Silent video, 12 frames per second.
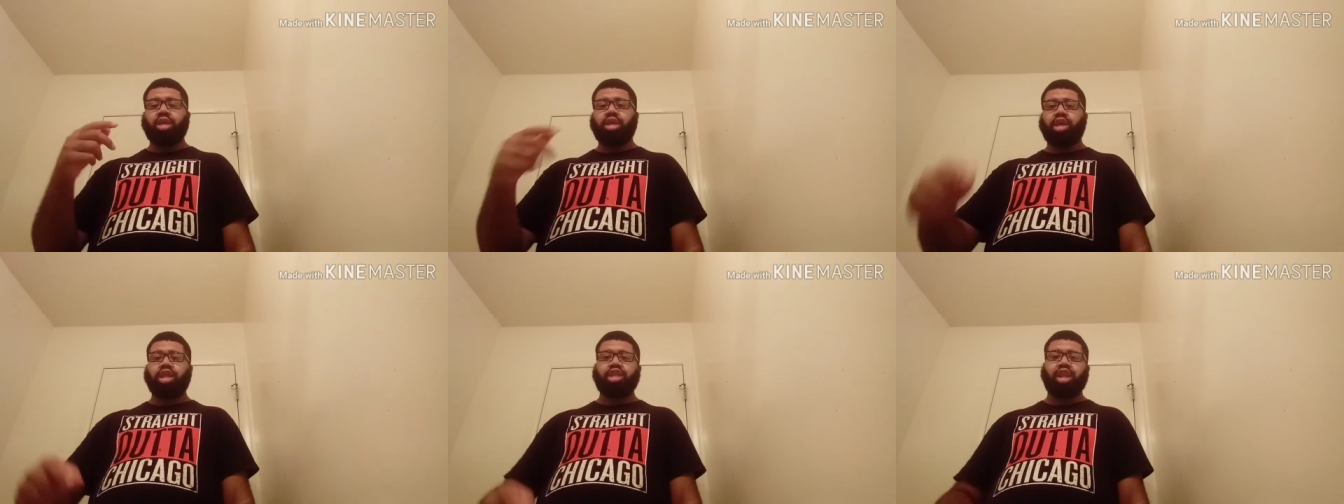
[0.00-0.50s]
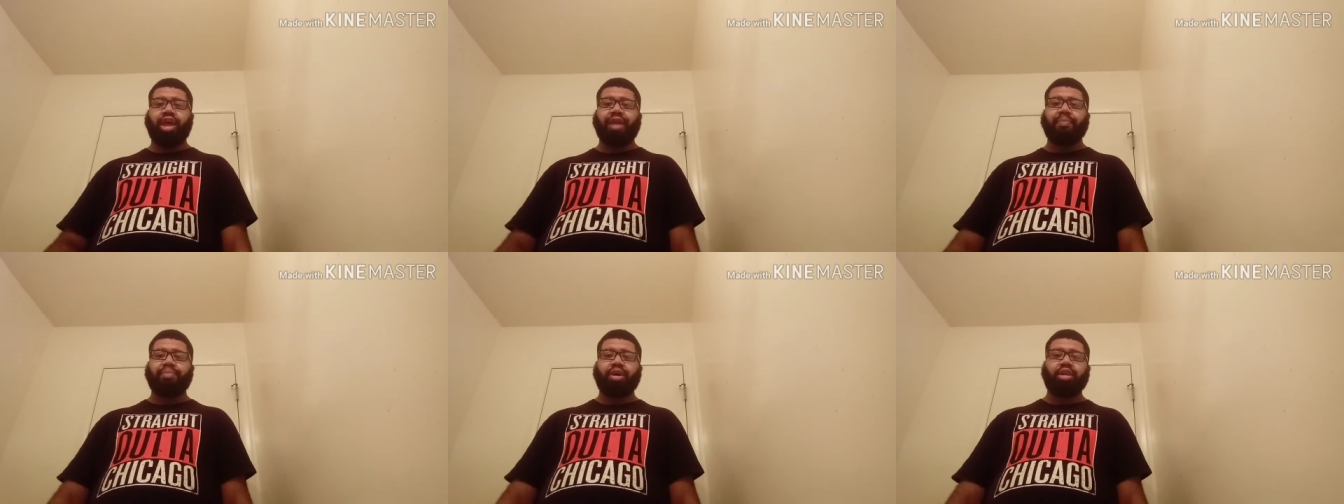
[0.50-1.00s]
hit the
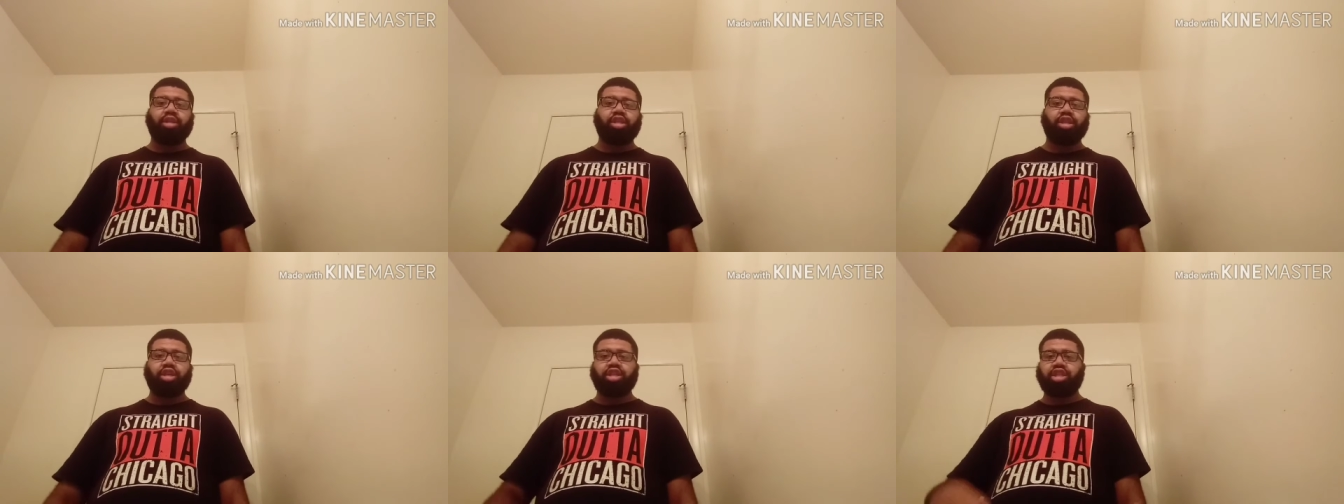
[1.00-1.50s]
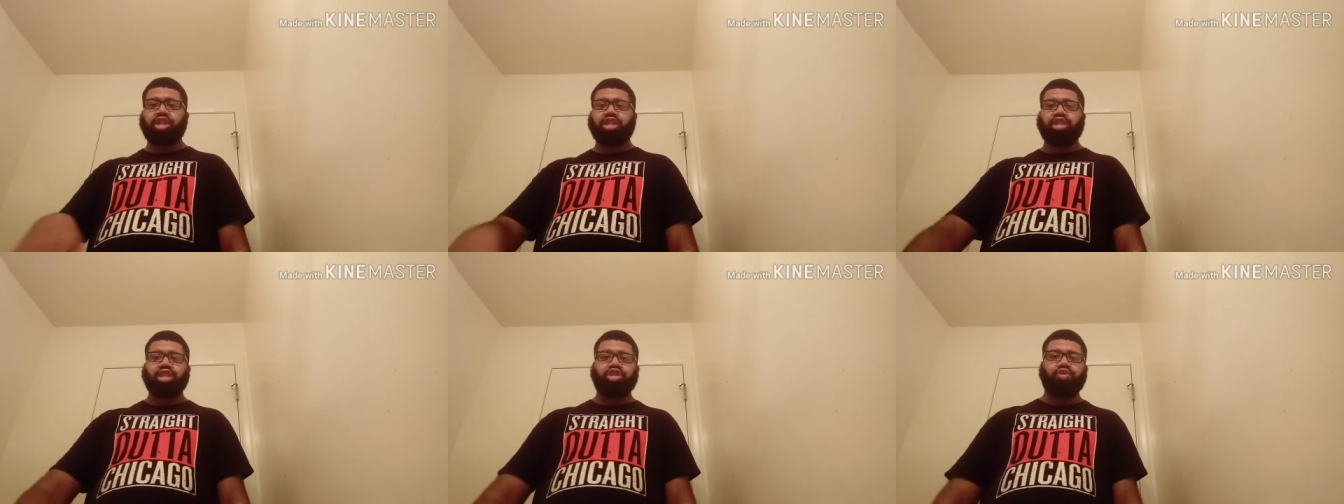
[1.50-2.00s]
like button, consider
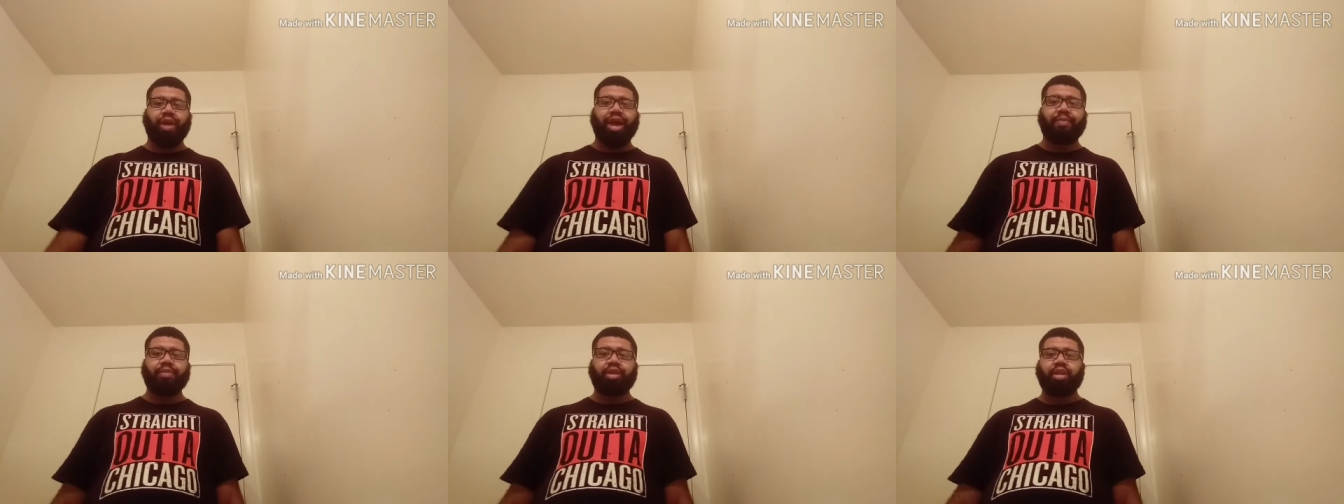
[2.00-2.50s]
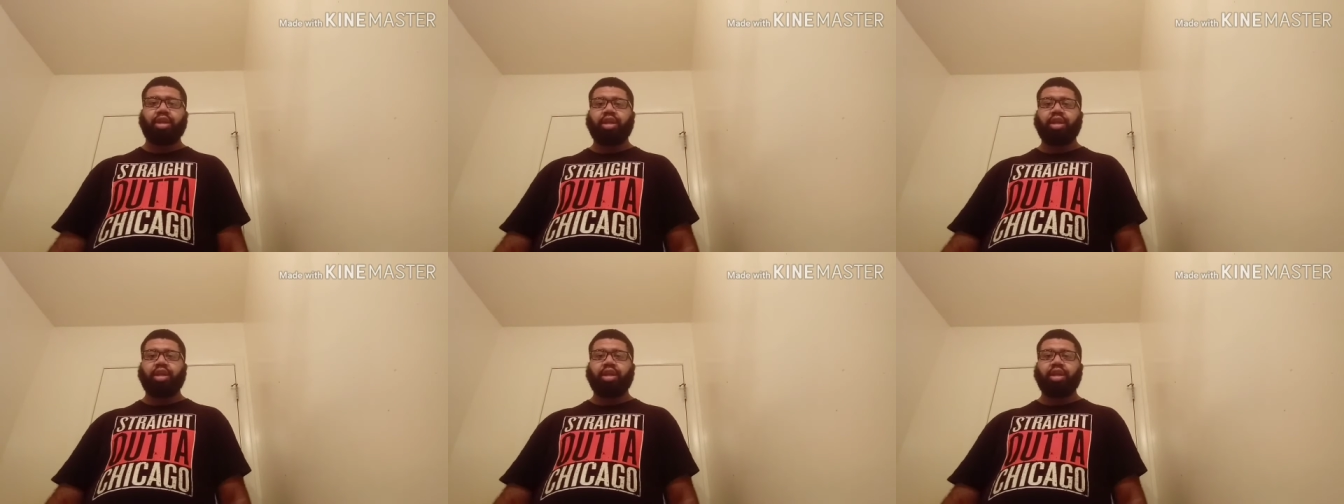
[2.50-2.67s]
subscribing,